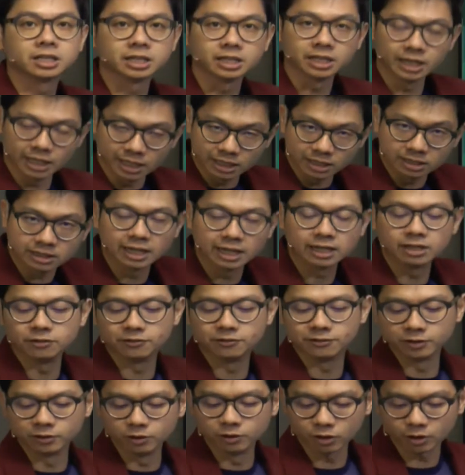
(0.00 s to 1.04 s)
Okay, then
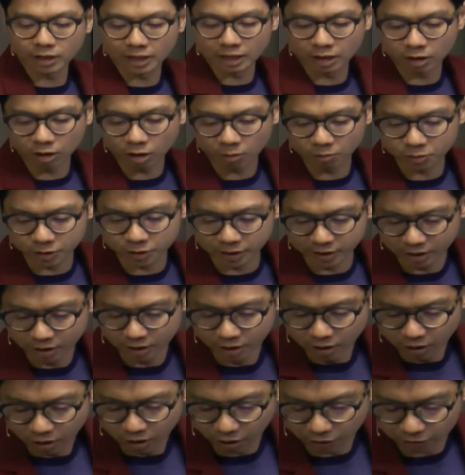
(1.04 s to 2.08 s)
if you look at the option,
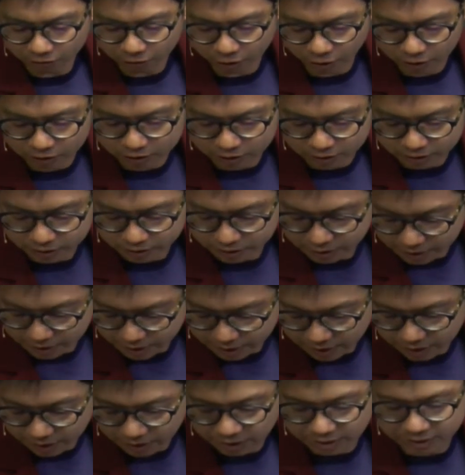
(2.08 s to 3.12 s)
of course,
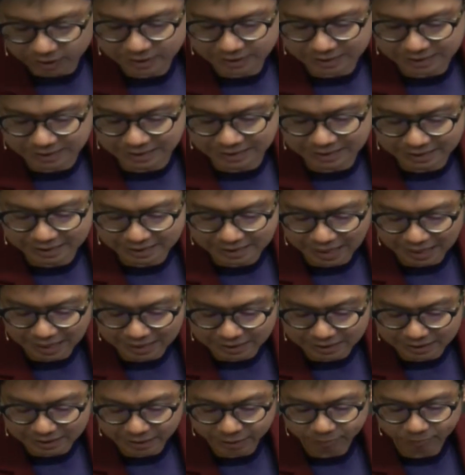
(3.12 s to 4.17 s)
C is the
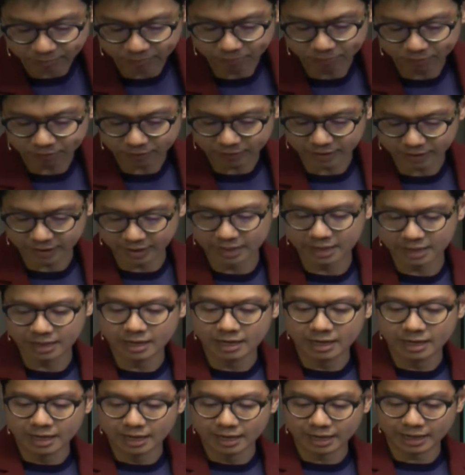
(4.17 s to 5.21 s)
answer. Okay,
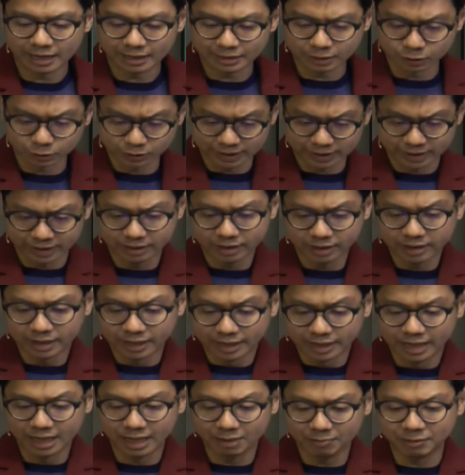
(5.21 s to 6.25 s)
and guys, you see,
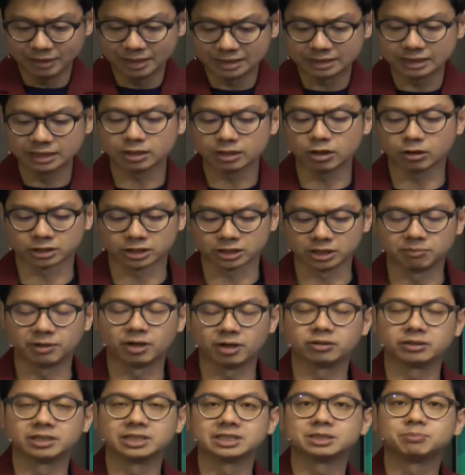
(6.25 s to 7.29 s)
A, B, C talks
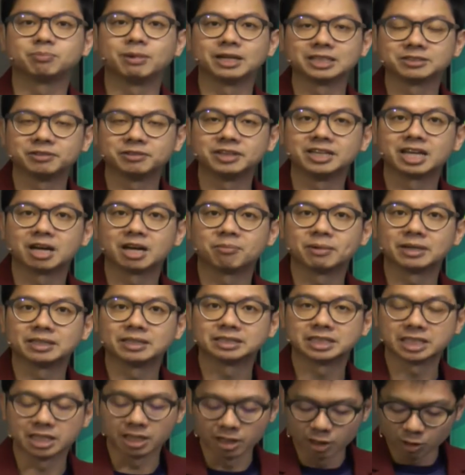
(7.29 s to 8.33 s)
about the specific
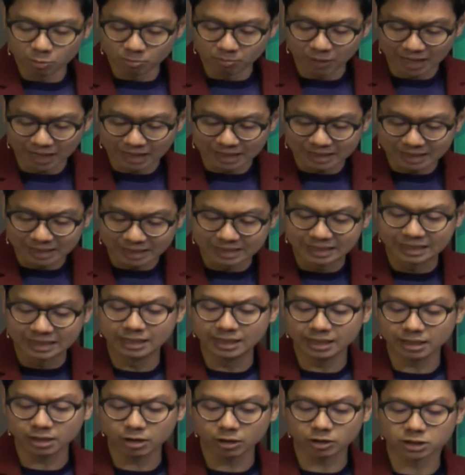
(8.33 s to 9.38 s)
capacity, but
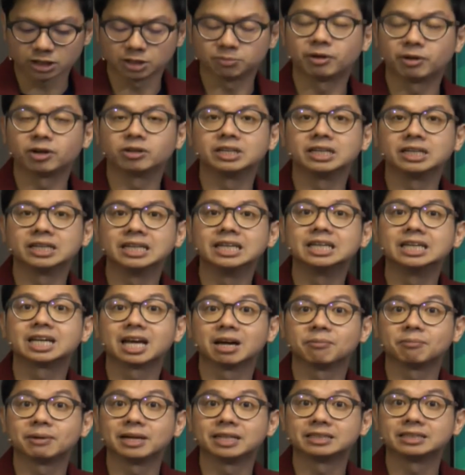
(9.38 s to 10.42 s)
D talks about the heat
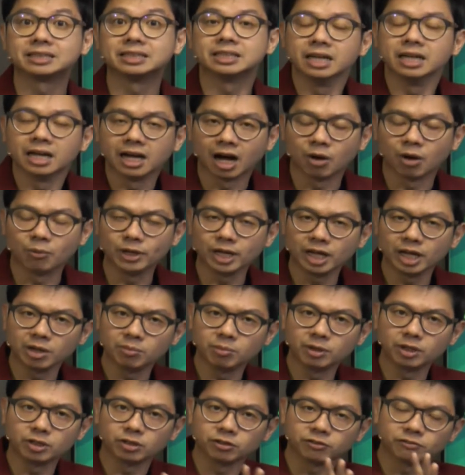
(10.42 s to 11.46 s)
capacity. Are we
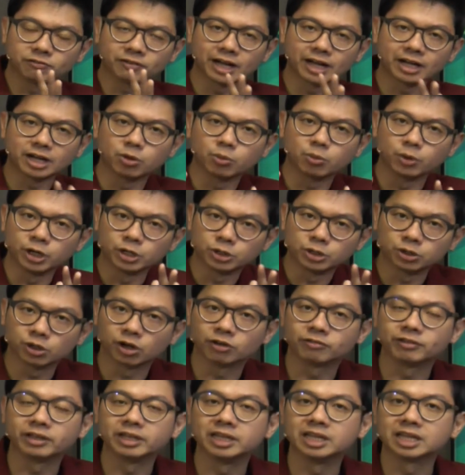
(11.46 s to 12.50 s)
able to find the
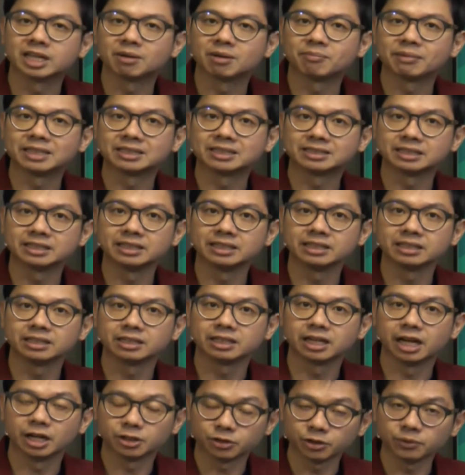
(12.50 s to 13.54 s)
ratio of the heat capacity?
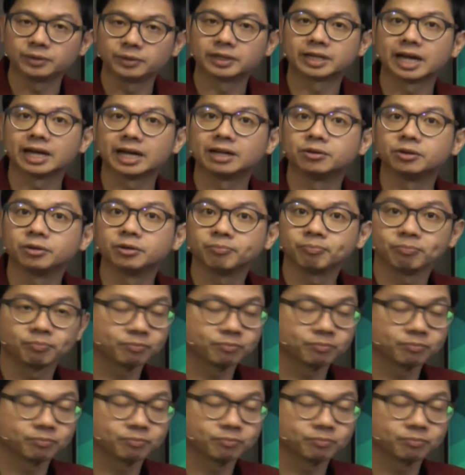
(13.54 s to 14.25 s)
Actually, we can, no?